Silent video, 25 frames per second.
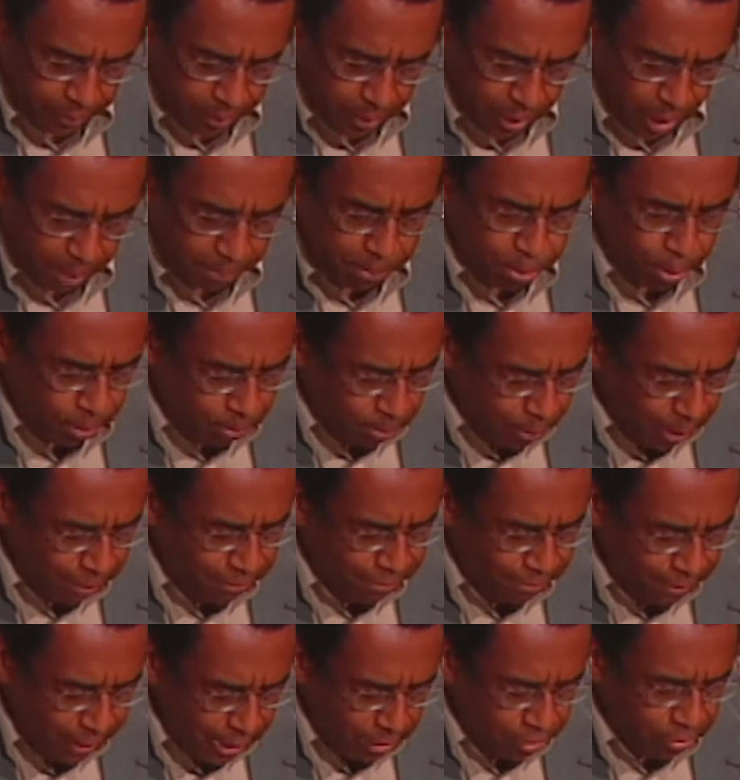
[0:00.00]
I put my
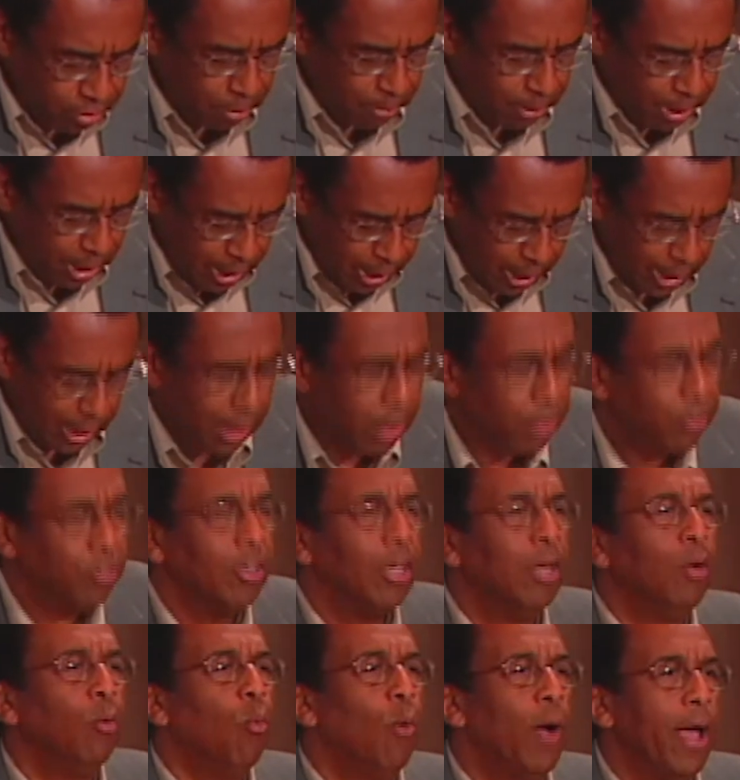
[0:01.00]
face in my hands
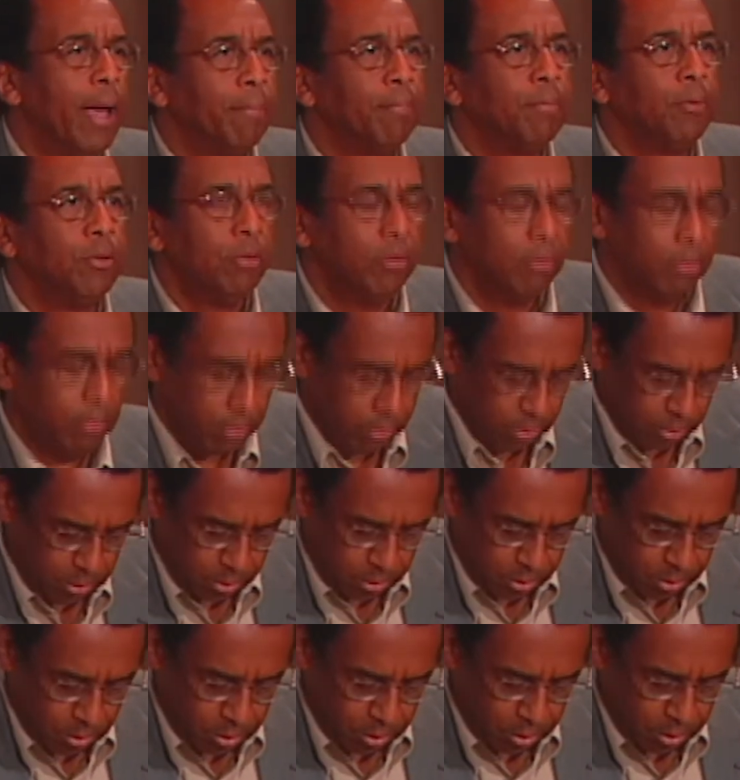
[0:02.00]
and wept.
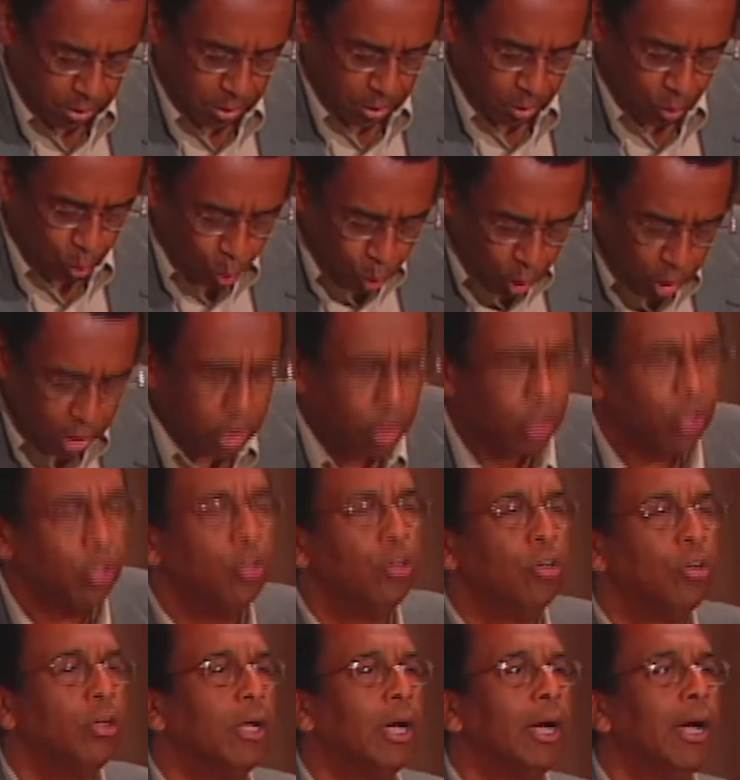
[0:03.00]
What
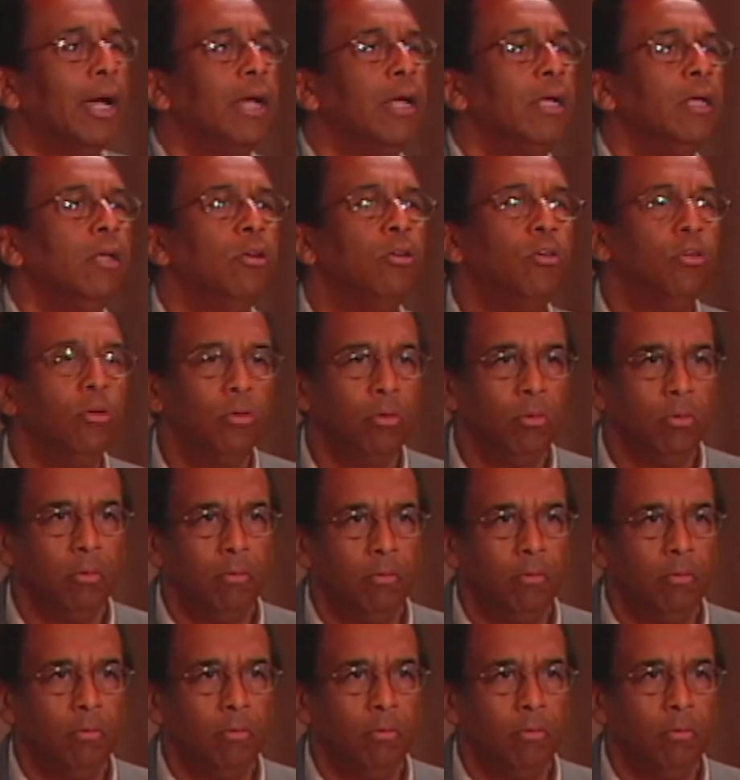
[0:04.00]
could I do?"